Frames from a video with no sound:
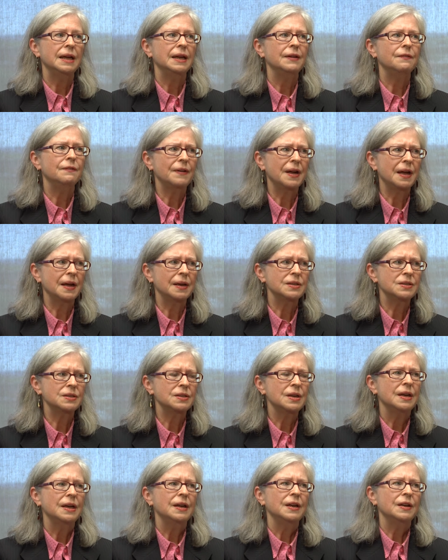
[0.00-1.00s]
In fact,
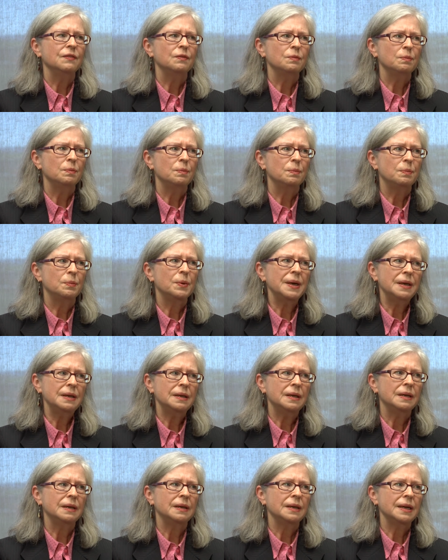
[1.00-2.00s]
if
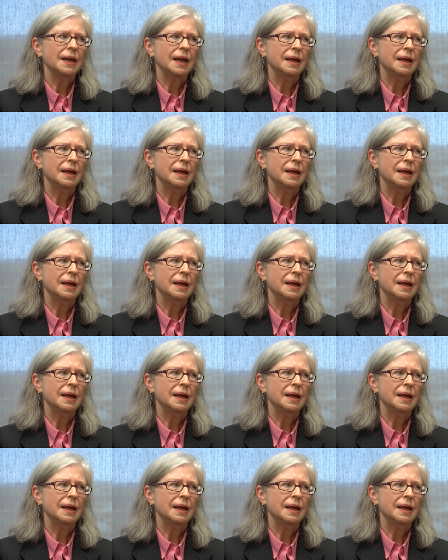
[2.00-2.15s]
Britain